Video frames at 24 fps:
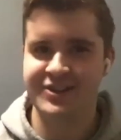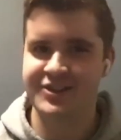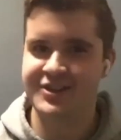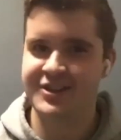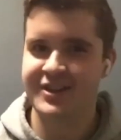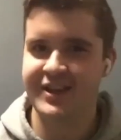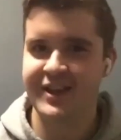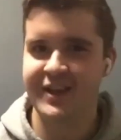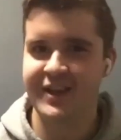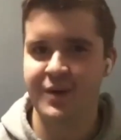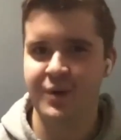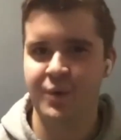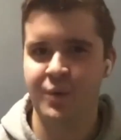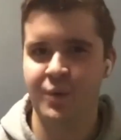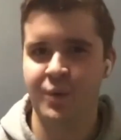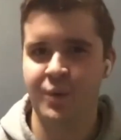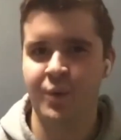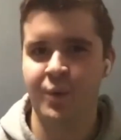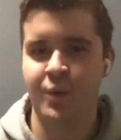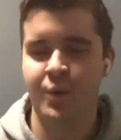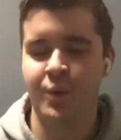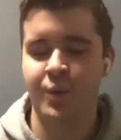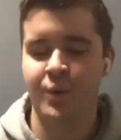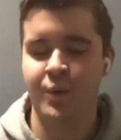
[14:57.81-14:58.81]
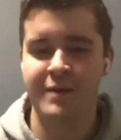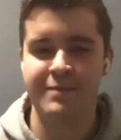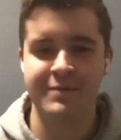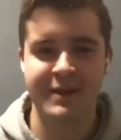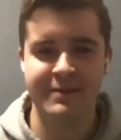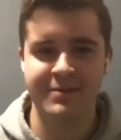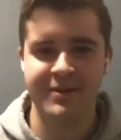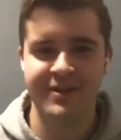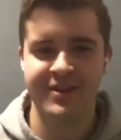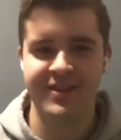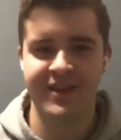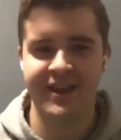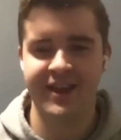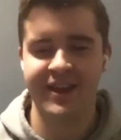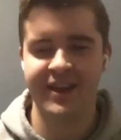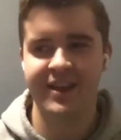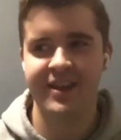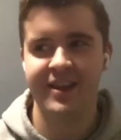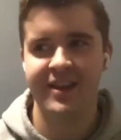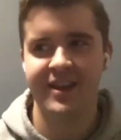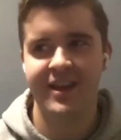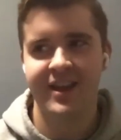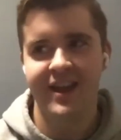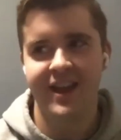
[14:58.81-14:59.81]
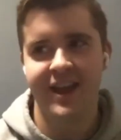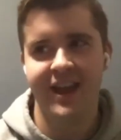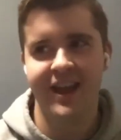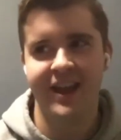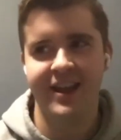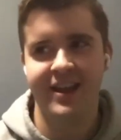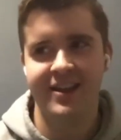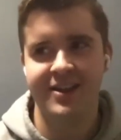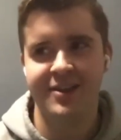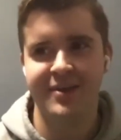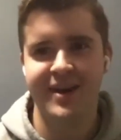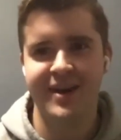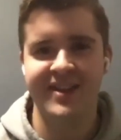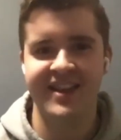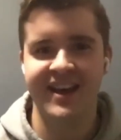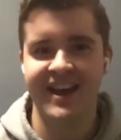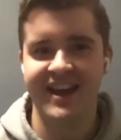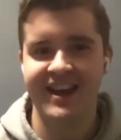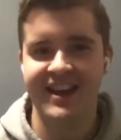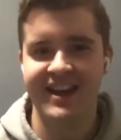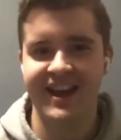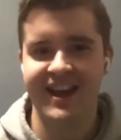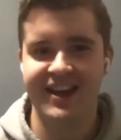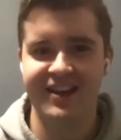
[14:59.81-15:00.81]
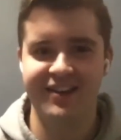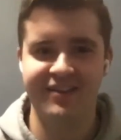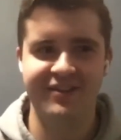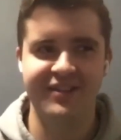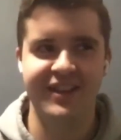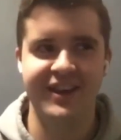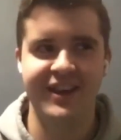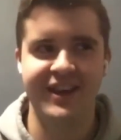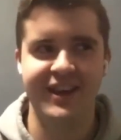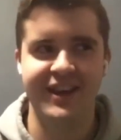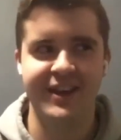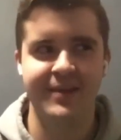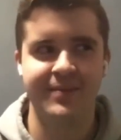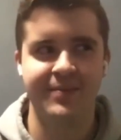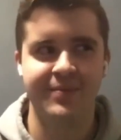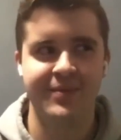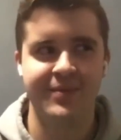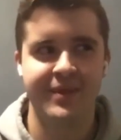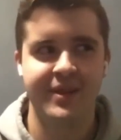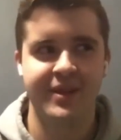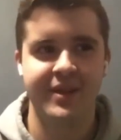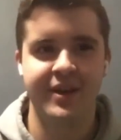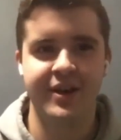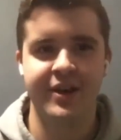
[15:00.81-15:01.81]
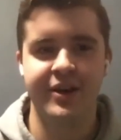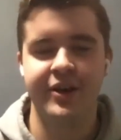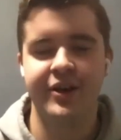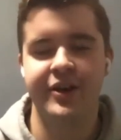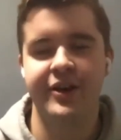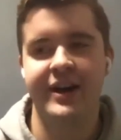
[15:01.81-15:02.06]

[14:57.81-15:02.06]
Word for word: like what people think, and the way that I kind of like, uh,